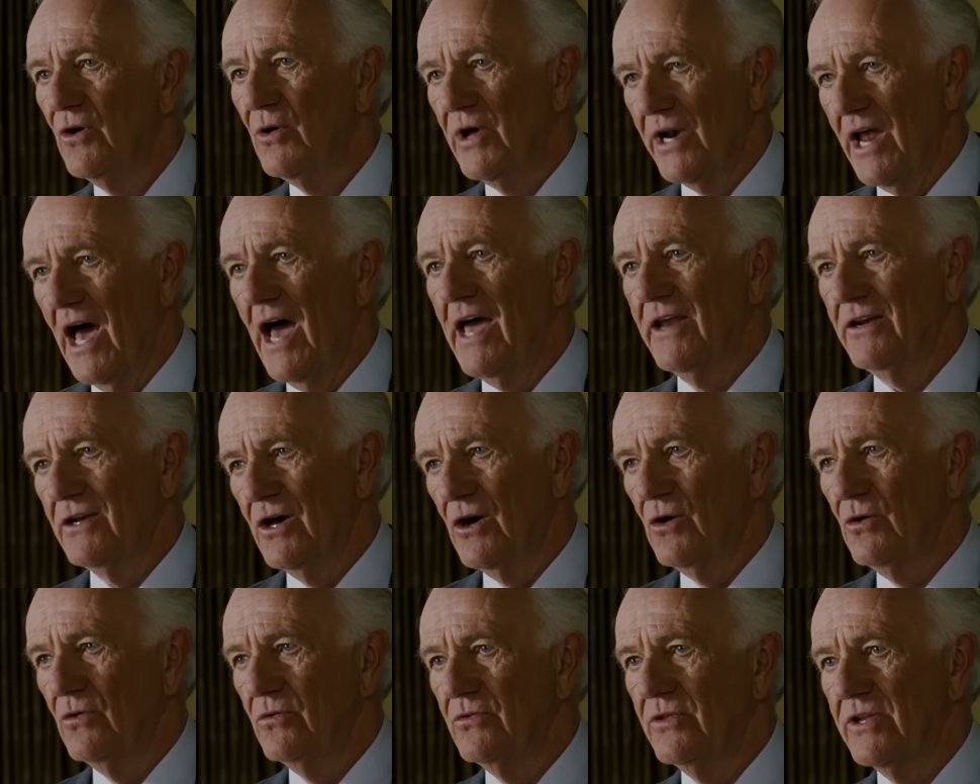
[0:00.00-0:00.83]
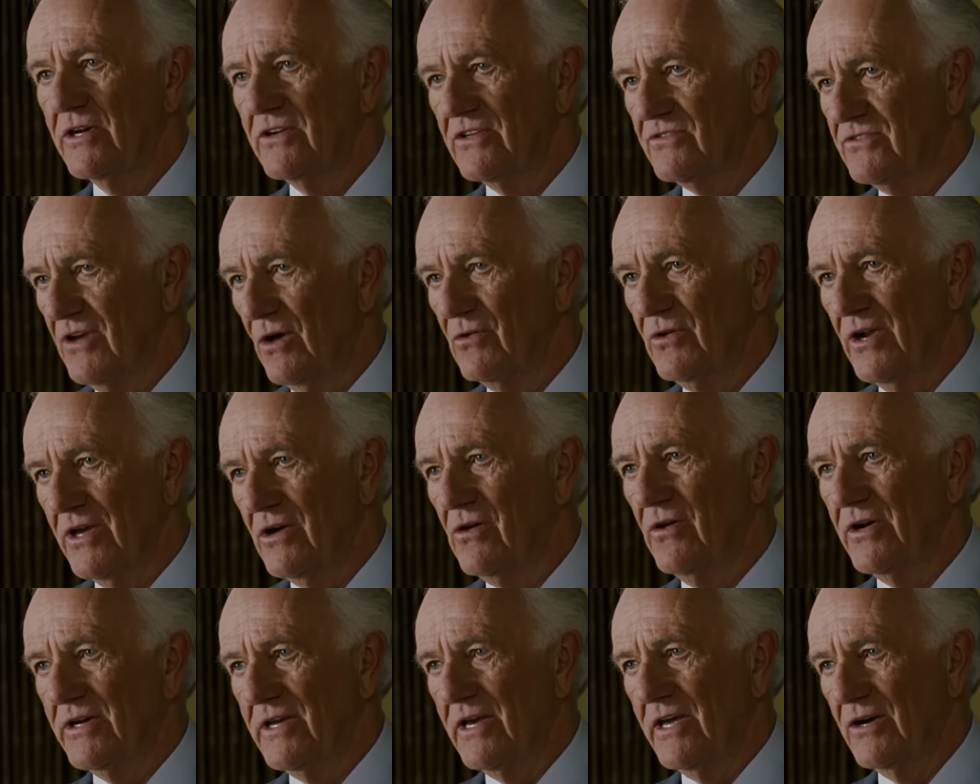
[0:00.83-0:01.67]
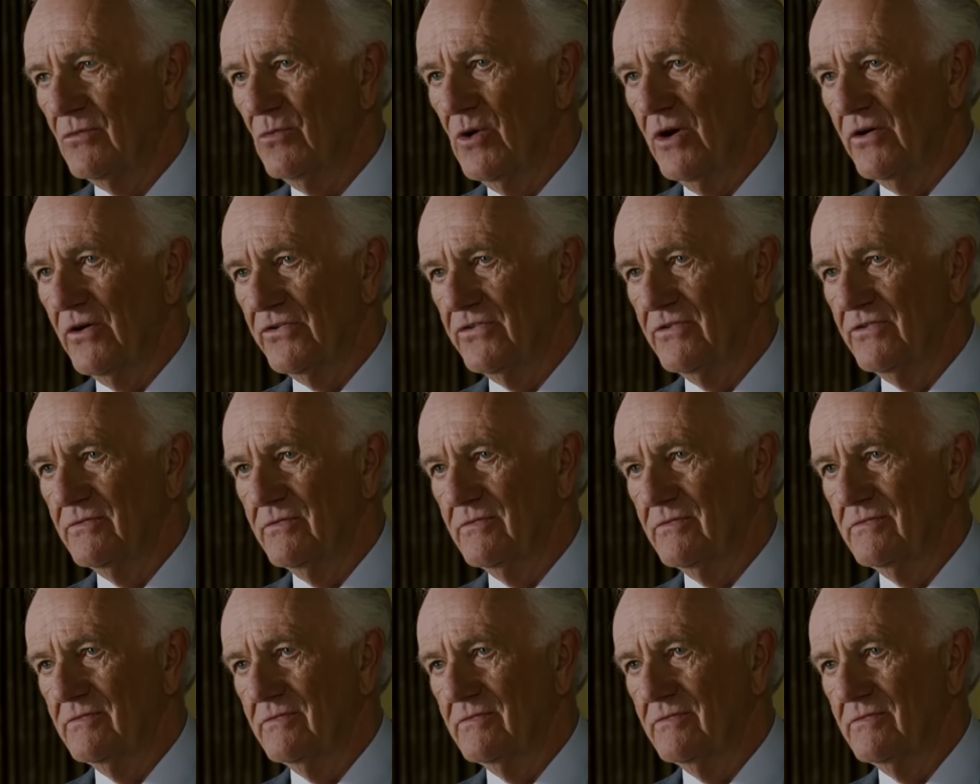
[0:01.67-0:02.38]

You and I know that it's only going to get worse.